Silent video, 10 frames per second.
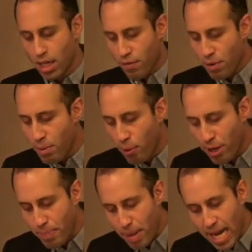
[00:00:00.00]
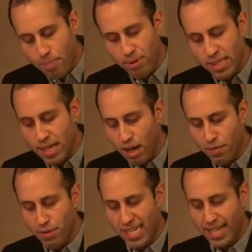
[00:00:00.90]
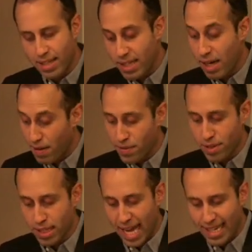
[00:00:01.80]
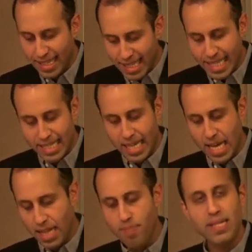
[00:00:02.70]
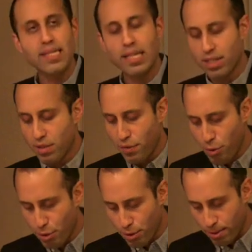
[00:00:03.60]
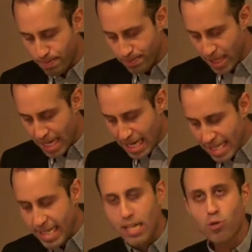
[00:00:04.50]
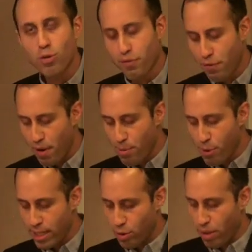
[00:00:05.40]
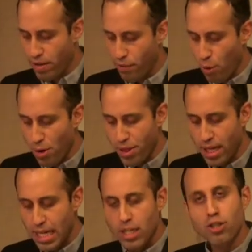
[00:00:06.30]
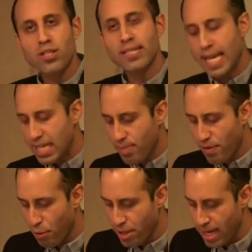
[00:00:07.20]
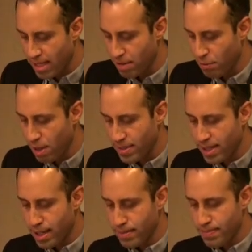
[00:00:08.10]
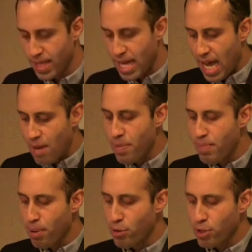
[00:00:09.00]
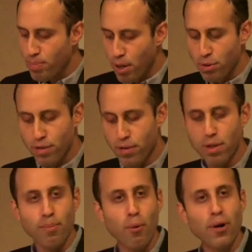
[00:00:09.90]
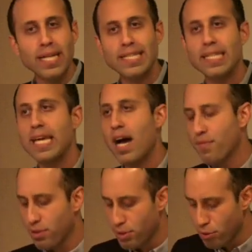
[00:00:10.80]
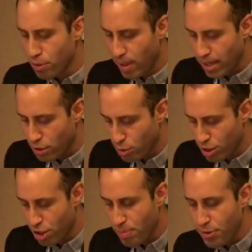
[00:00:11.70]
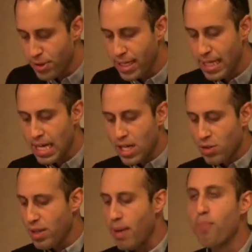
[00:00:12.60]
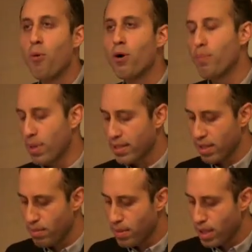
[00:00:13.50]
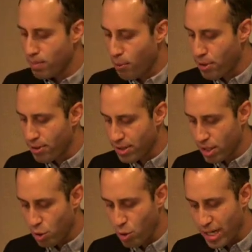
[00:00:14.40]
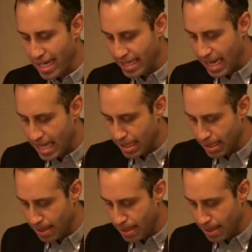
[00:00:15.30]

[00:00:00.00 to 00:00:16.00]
From the morning papers, the, had, the office had gleaned that Masika's funeral, scheduled for February 24th, just days before the end of Ramadan, had been postponed from the morning to the afternoon by the Jewish community so that more Muslim mourners could attend.